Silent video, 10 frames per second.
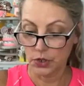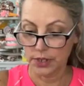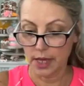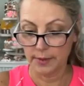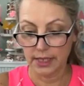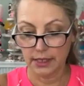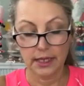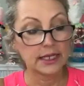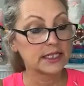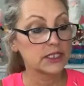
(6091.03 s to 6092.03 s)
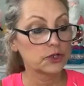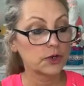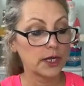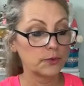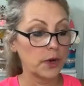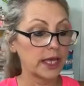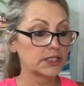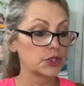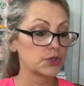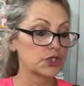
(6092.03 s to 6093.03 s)
So yummy. And it's a great
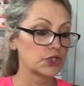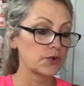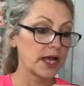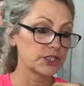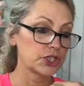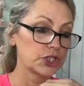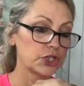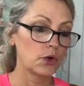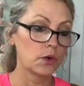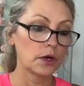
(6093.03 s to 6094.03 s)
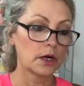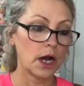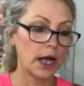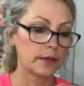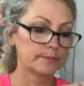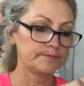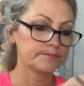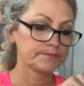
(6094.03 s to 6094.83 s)
way to stretch your